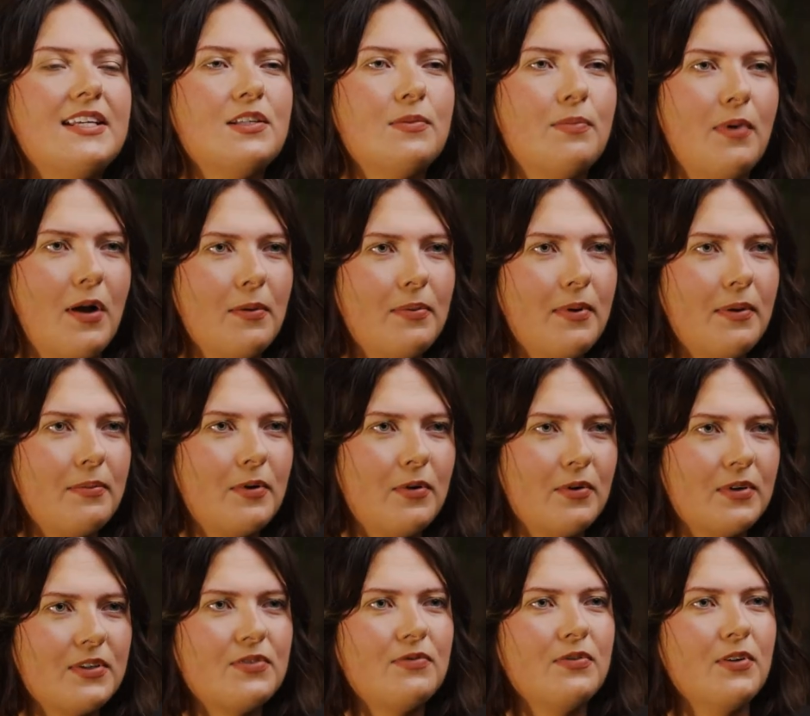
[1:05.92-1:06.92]
is a bar prep
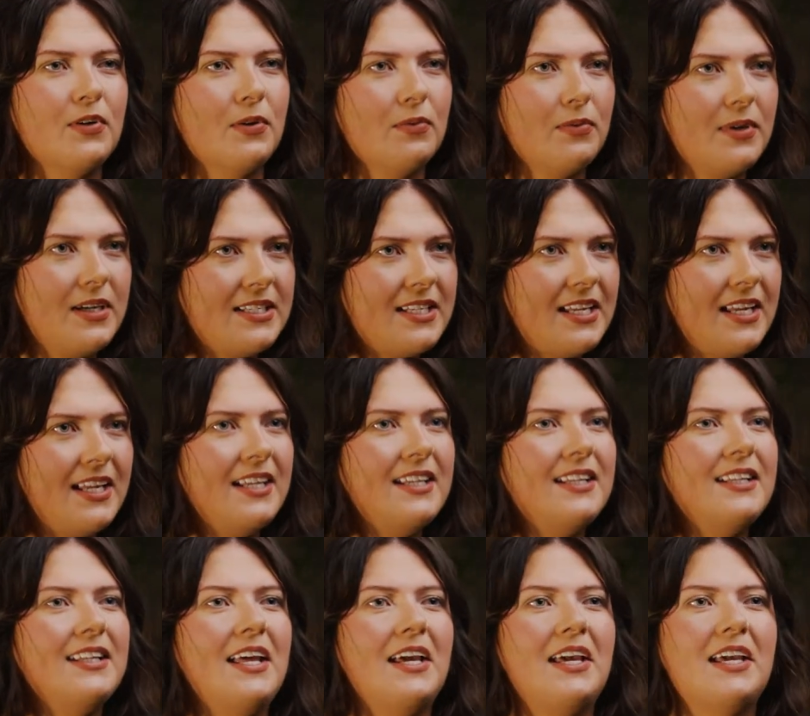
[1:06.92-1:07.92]
course for a
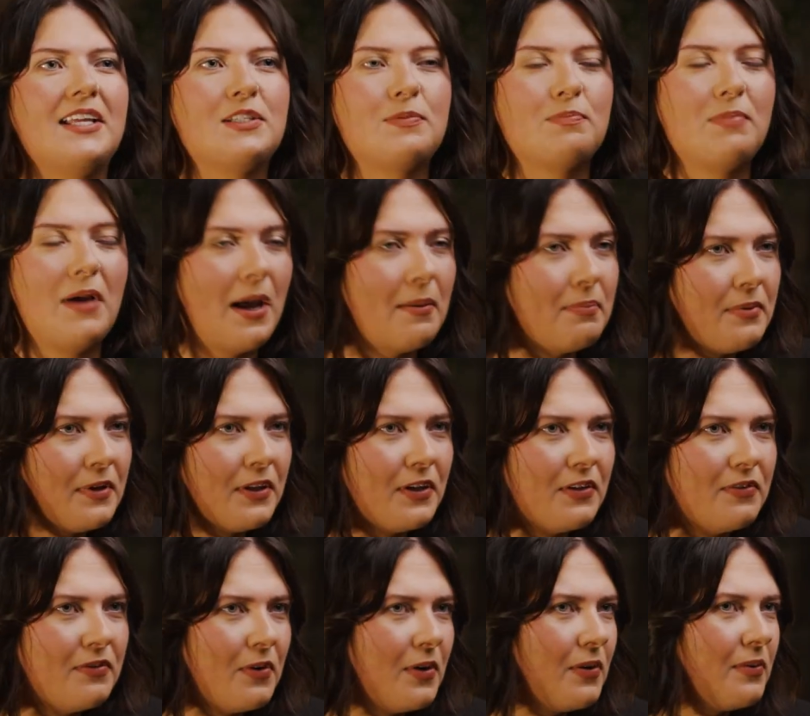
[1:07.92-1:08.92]
reason. Like it's
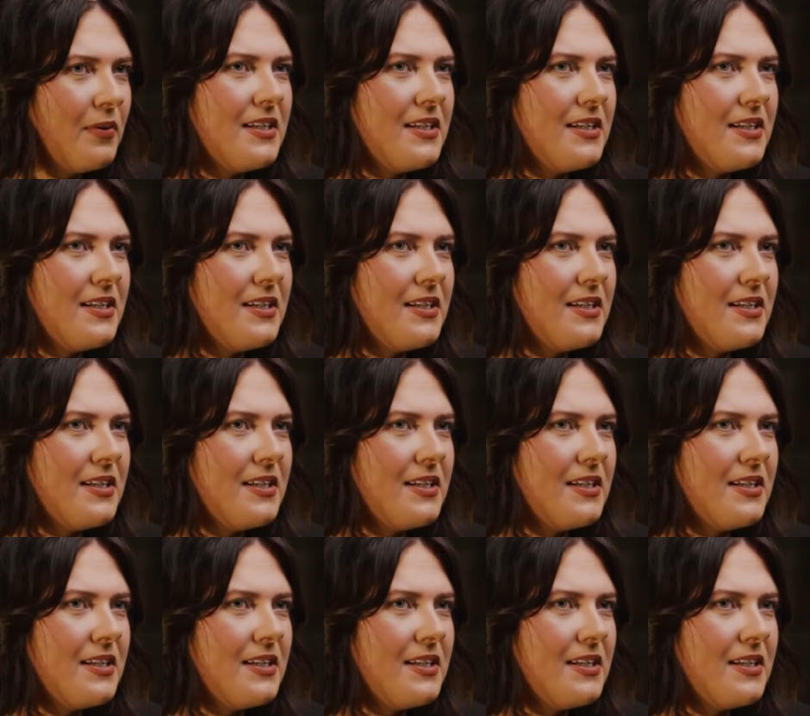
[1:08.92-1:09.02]
popular for a